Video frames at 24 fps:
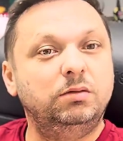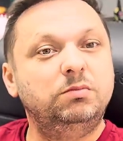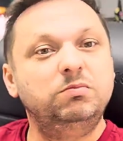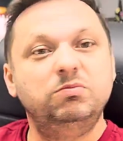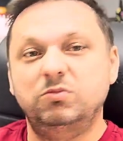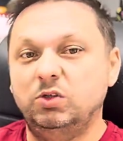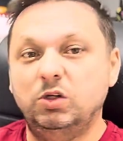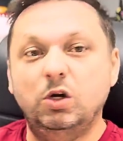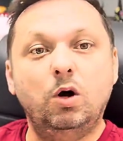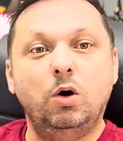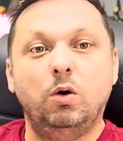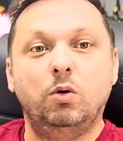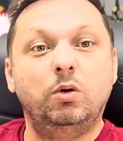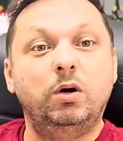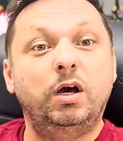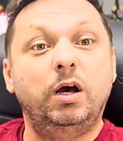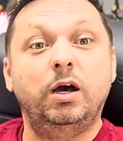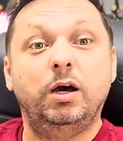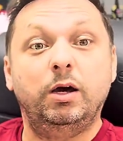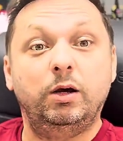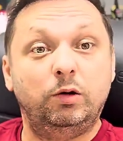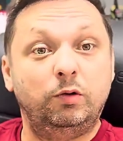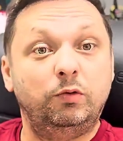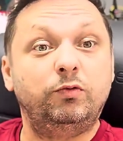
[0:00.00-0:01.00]
No,
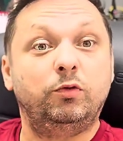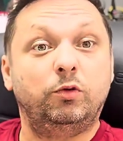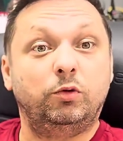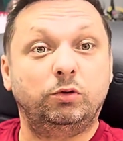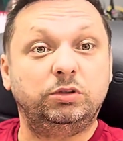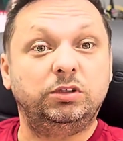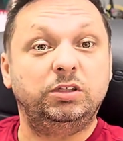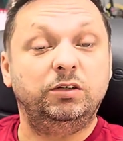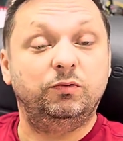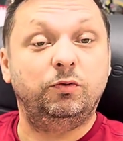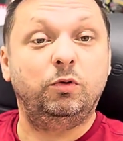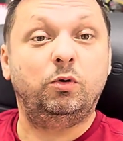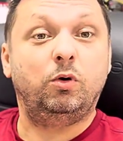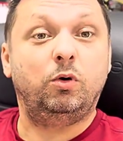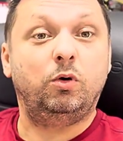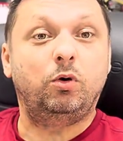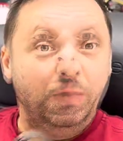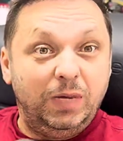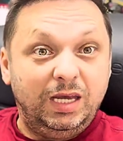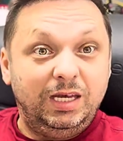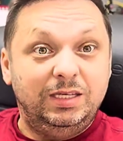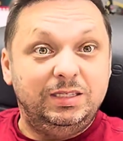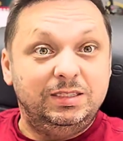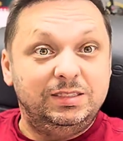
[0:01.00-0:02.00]
error 44
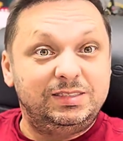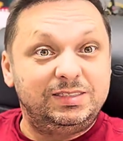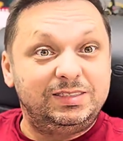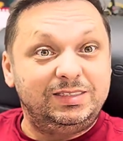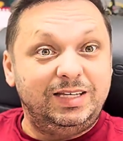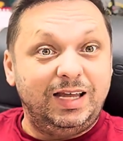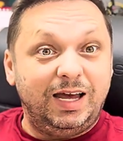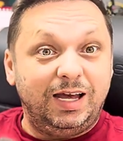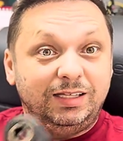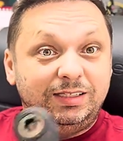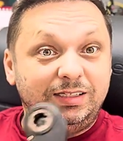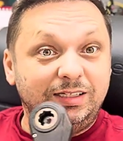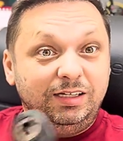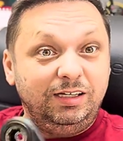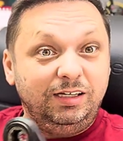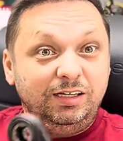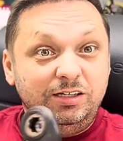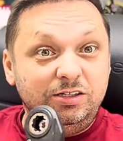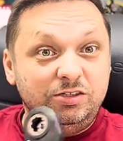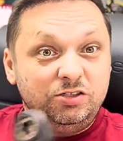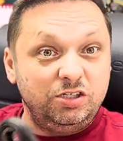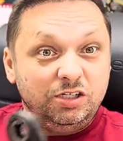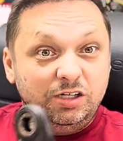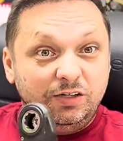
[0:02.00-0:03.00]
means that
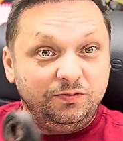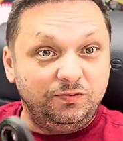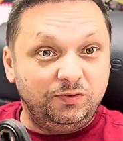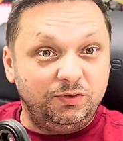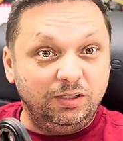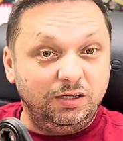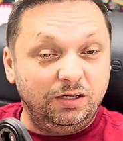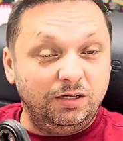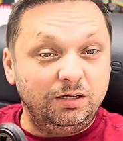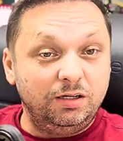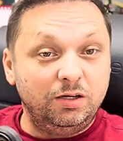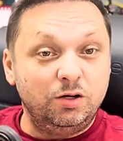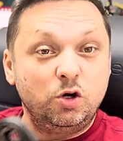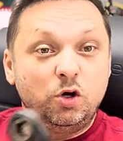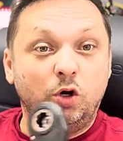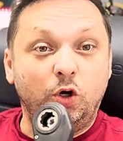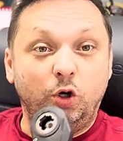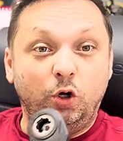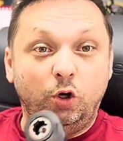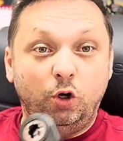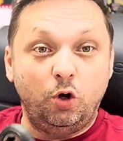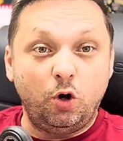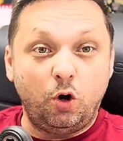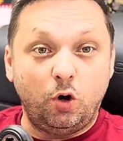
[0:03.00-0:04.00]
e-shifter
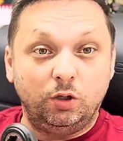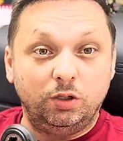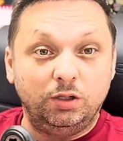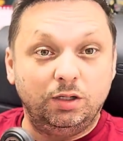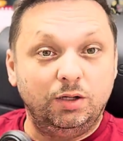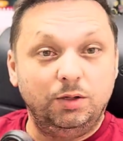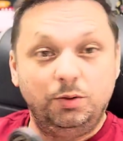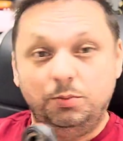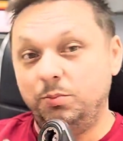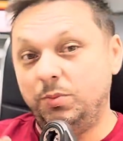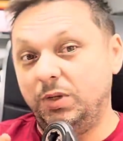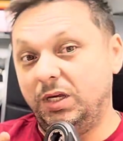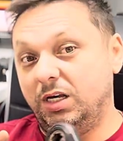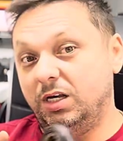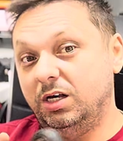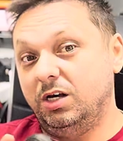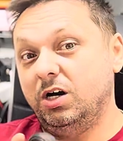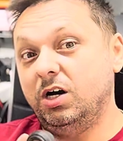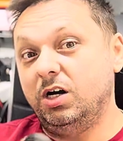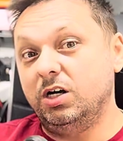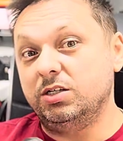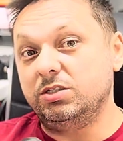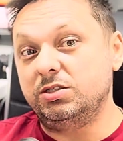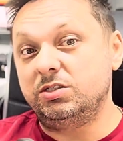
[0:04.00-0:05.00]
gone
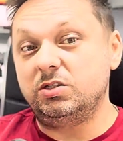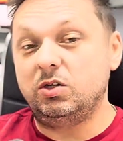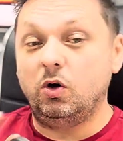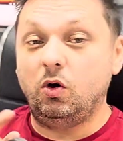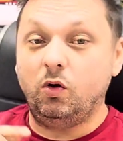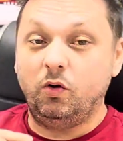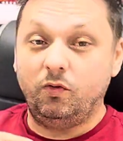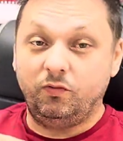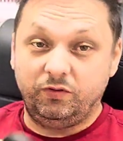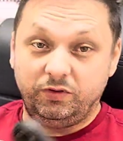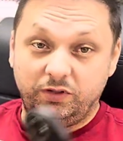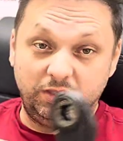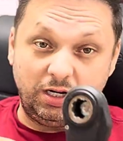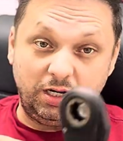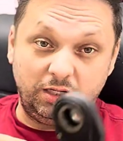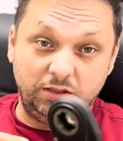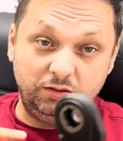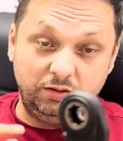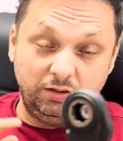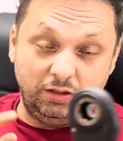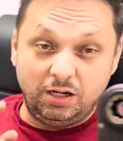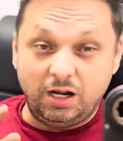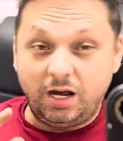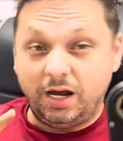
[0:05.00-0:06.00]
because of an
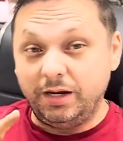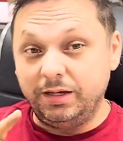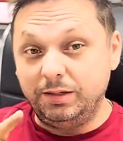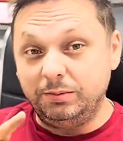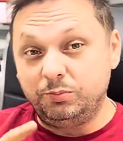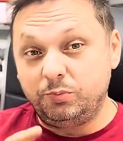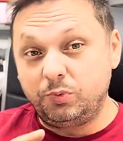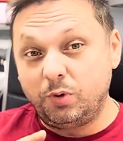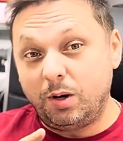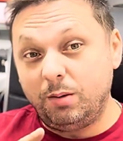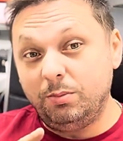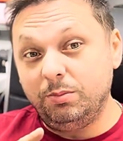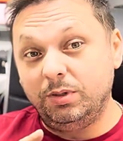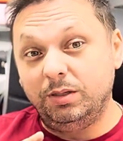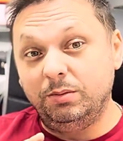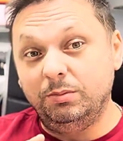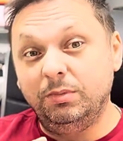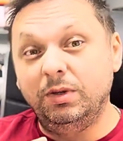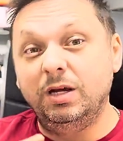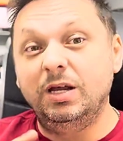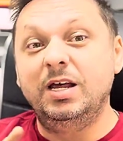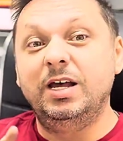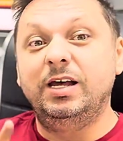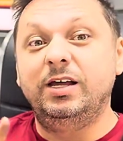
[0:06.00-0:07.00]
underlying problem
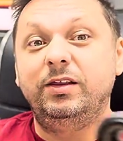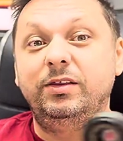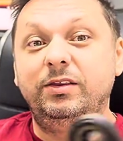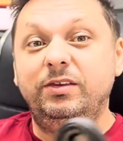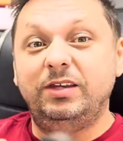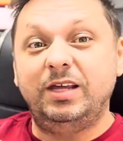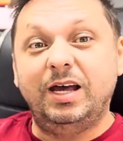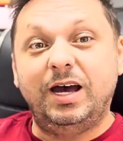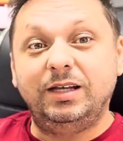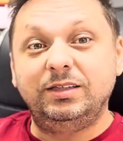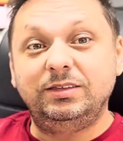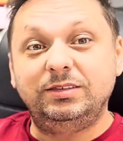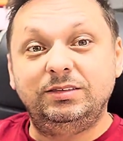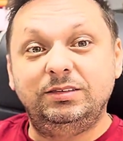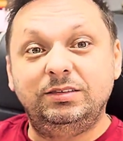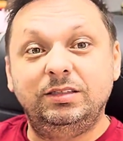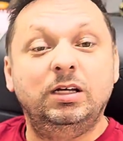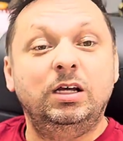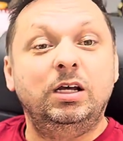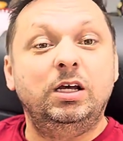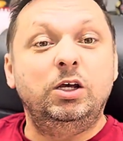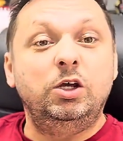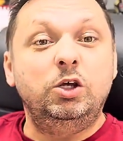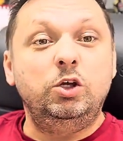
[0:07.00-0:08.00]
that
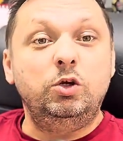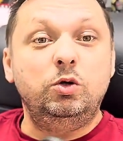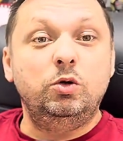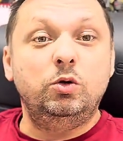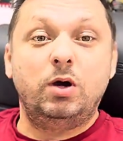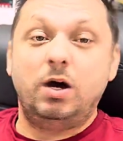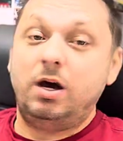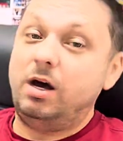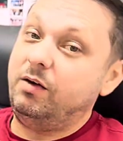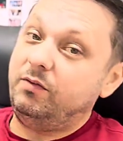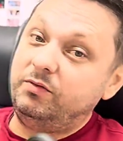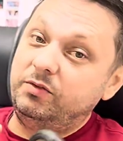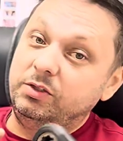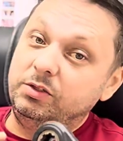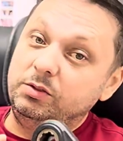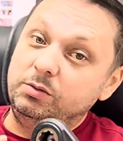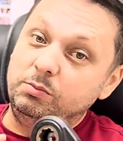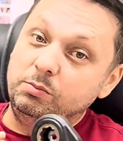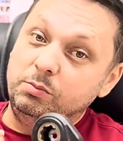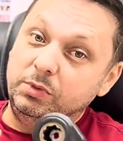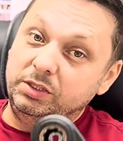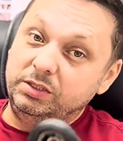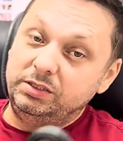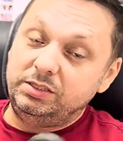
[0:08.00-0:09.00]
you haven't
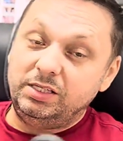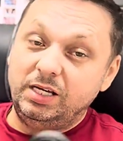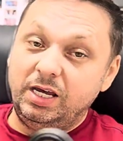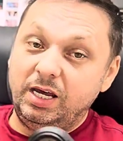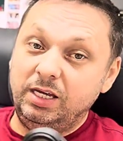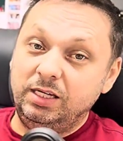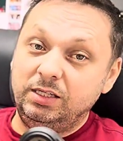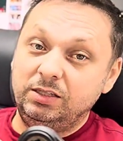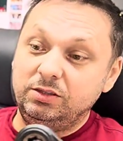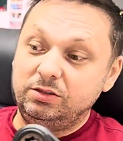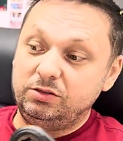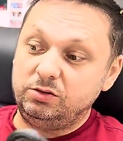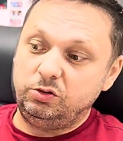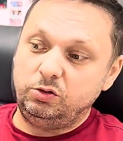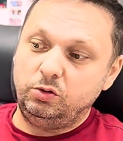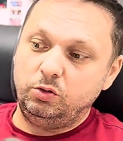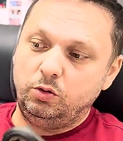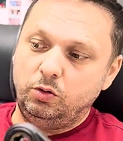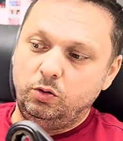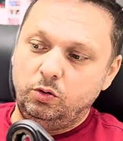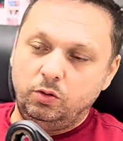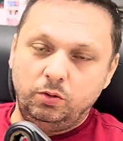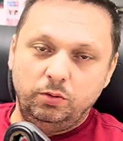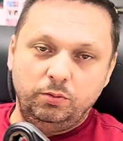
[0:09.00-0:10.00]
maintained
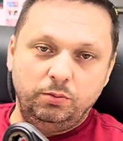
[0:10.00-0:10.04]
your